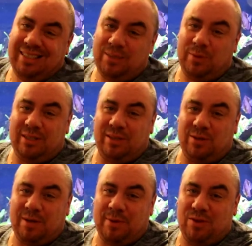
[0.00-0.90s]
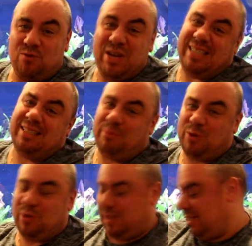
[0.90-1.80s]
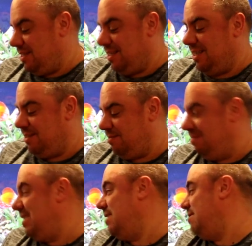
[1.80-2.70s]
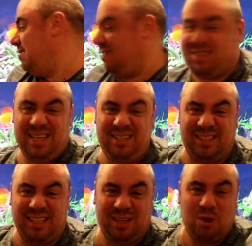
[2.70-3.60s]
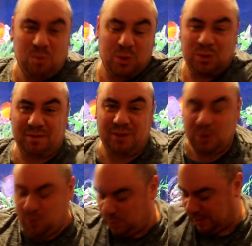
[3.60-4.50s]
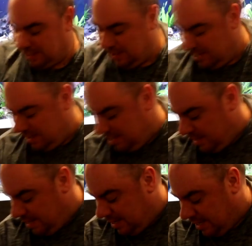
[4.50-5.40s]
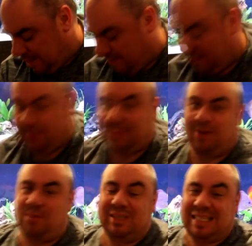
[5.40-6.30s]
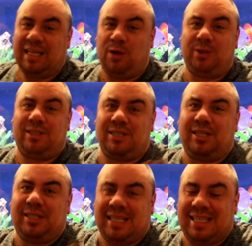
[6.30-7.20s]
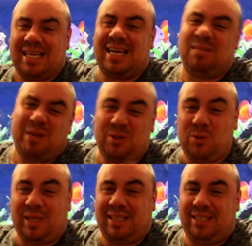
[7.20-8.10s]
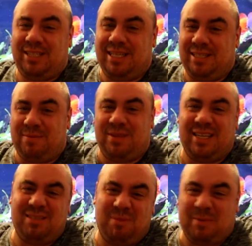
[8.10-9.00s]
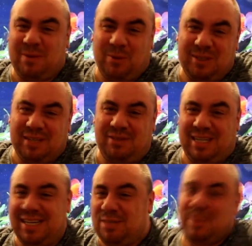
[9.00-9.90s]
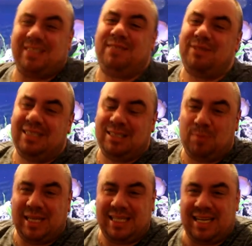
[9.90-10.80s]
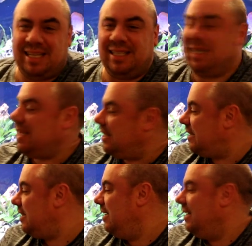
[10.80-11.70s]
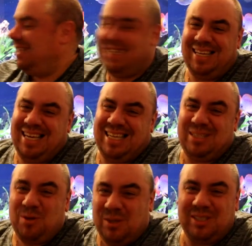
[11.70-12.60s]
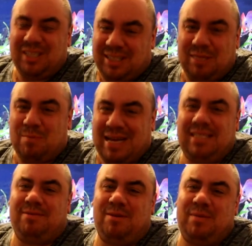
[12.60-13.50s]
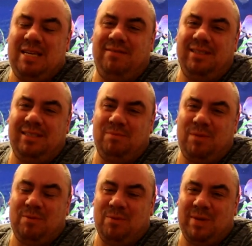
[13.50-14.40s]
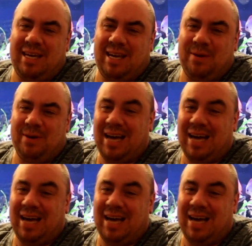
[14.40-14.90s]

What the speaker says: Just wanted to talk about the reason I'm doing this is essentially I got bored of the old one. Obviously it got disgusting in the end, but I do like to change up things maybe once every year, especially for a display tank like this. it's not such a massive upheaval as some people make out.